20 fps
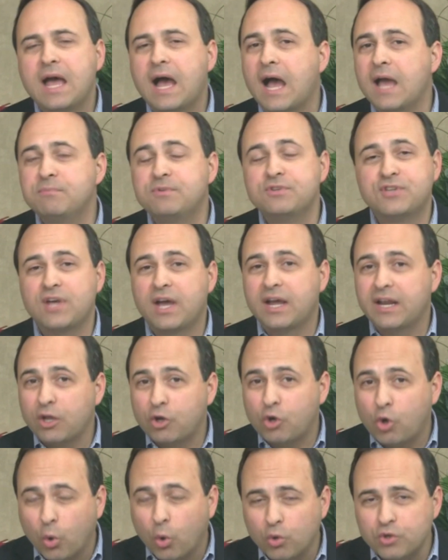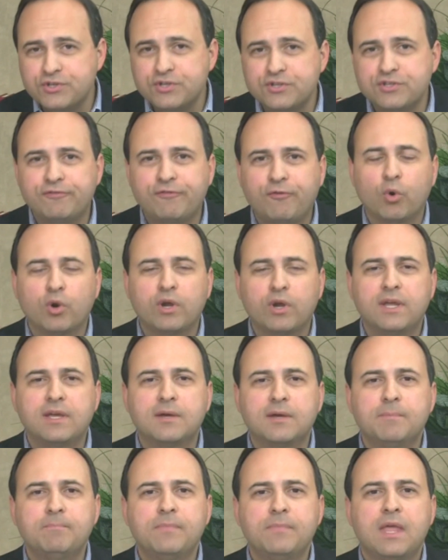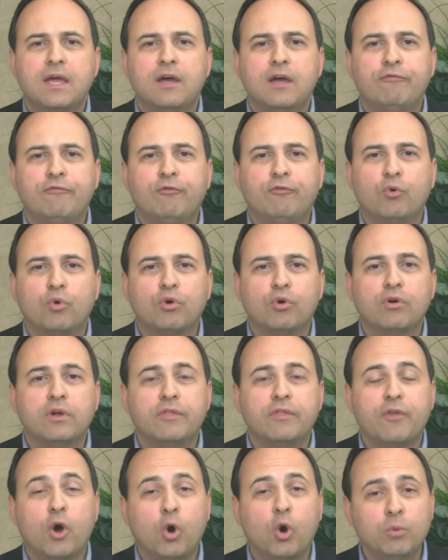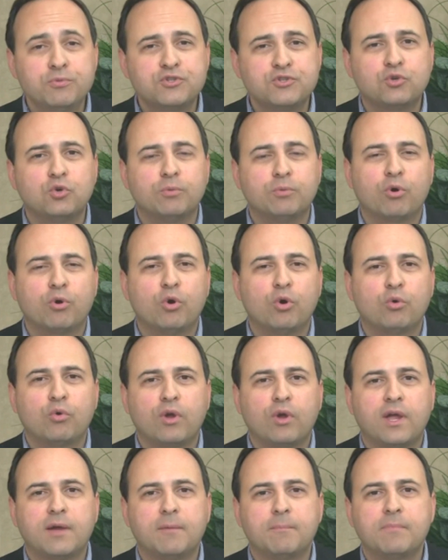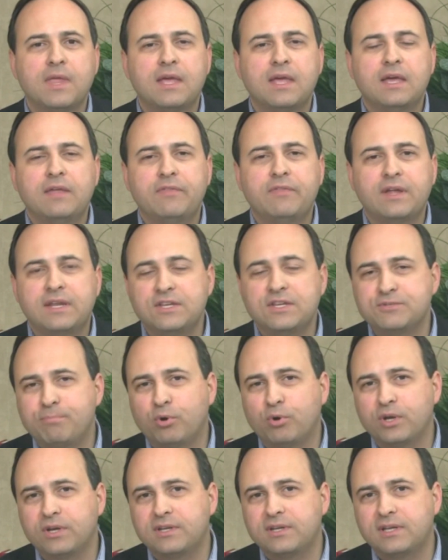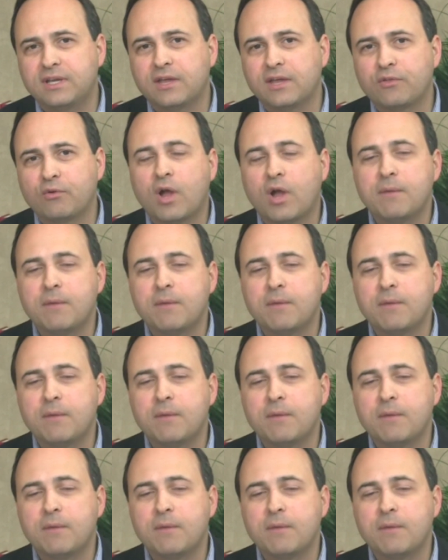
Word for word: I'm designing courses for him for the homeschool program that he's putting together.